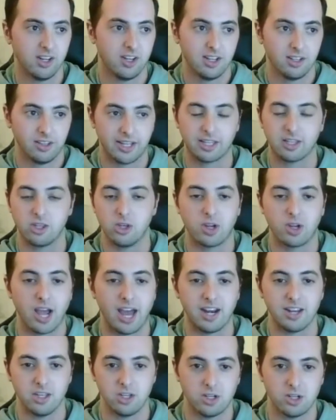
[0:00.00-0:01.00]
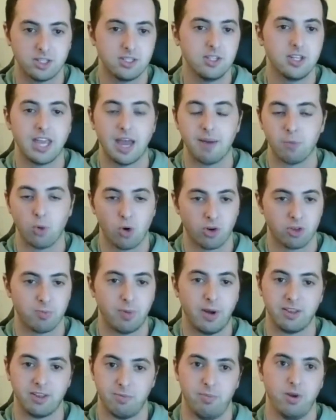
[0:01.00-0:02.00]
Like you kind of, you get more
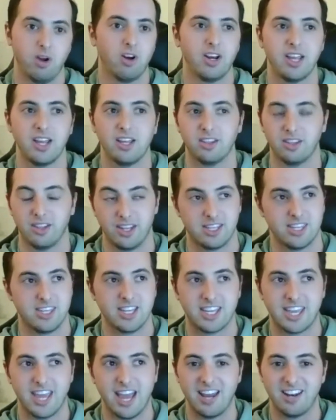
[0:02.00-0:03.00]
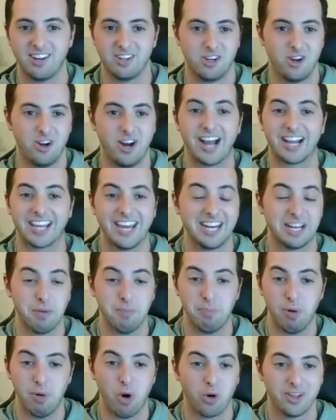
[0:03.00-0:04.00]
responsibility. Like you're not getting a
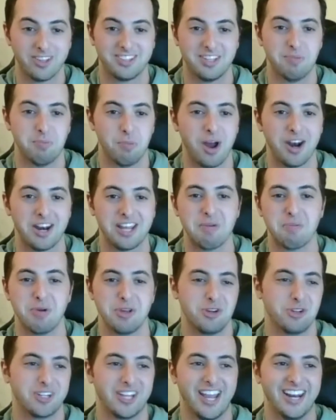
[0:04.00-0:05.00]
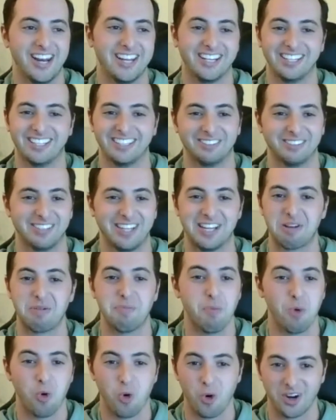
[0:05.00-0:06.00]
bonus in money, but you're getting like
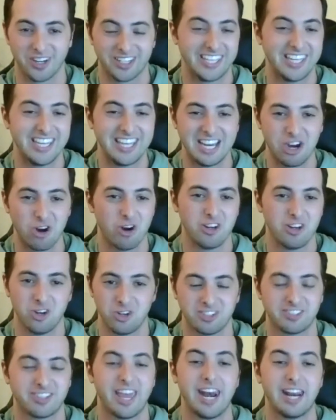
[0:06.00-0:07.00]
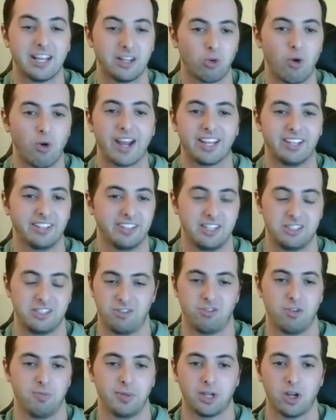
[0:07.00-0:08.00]
more gear, and you're just getting the recognition
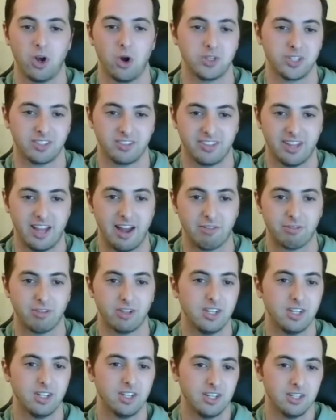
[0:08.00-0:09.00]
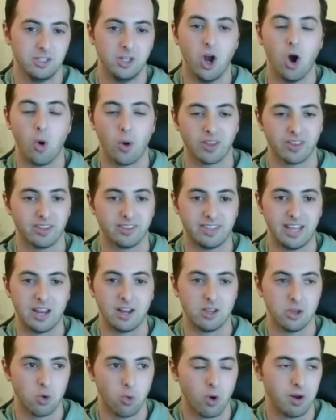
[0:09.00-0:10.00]
from the coaching staff, knowing
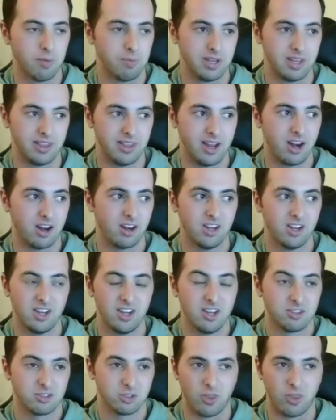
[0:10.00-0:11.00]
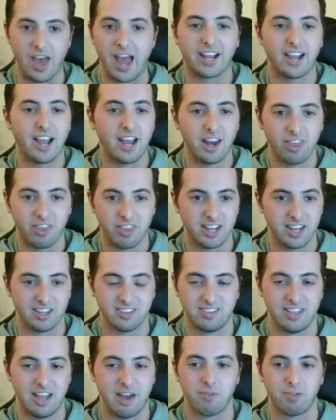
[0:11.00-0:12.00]
that you want to be there. So that kind of thing has
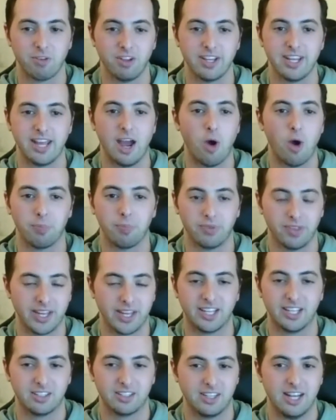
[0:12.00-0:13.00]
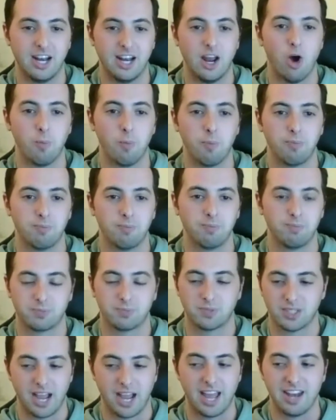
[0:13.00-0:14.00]
definitely helped. Like it helped
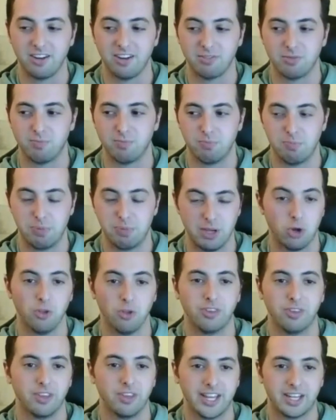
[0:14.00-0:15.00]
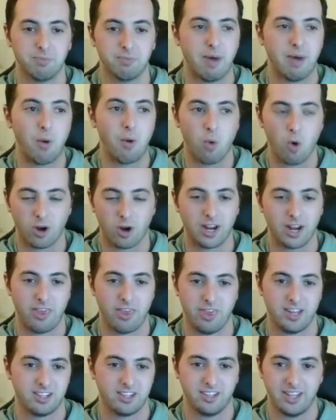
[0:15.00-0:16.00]
kind of build like my work
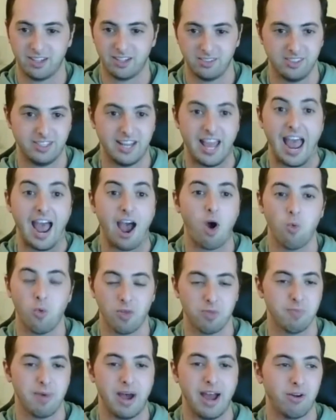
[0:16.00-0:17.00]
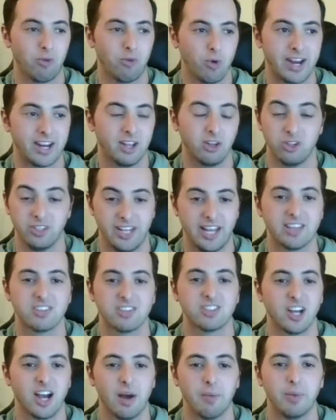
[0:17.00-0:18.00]
ethic, like now with my regular desk
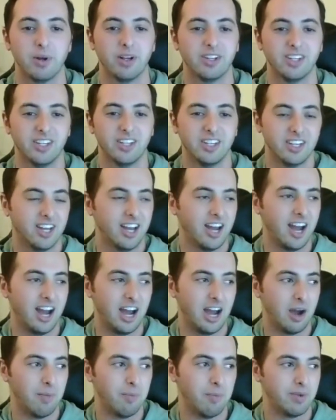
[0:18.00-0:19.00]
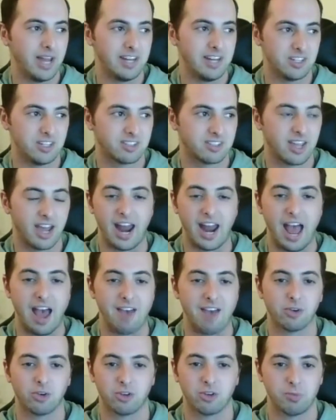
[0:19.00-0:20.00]
job, and just kind of
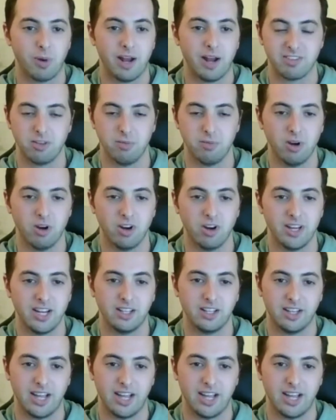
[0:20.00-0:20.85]
having responsibility.